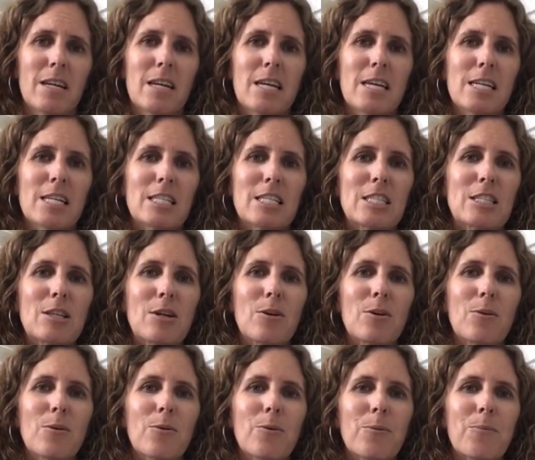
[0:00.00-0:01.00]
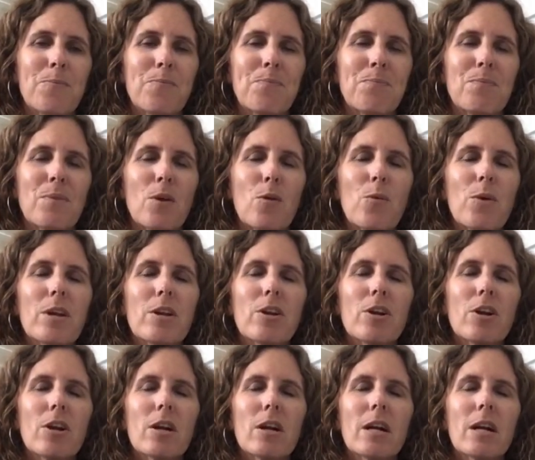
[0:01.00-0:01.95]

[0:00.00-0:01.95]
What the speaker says: So when you're